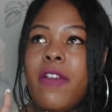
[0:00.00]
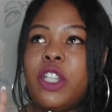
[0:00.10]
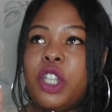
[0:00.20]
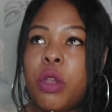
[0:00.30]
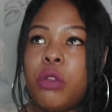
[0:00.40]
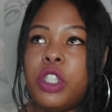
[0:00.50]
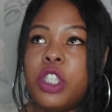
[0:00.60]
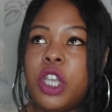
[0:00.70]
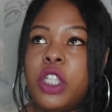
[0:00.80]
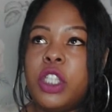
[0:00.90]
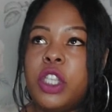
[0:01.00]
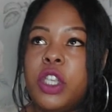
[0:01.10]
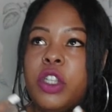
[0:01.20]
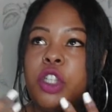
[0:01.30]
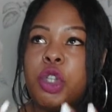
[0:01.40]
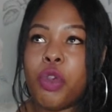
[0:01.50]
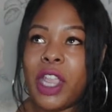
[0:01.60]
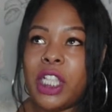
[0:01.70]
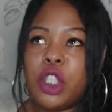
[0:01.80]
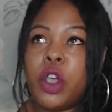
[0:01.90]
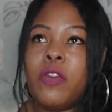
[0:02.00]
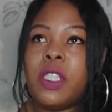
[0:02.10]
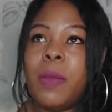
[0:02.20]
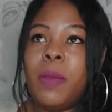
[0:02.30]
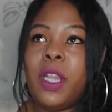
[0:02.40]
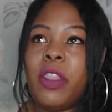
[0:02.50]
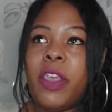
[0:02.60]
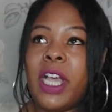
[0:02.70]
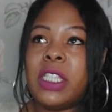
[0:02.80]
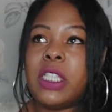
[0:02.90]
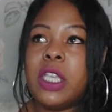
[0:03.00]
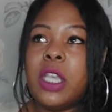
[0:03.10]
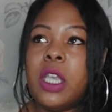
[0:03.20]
shown certain traits of somebody that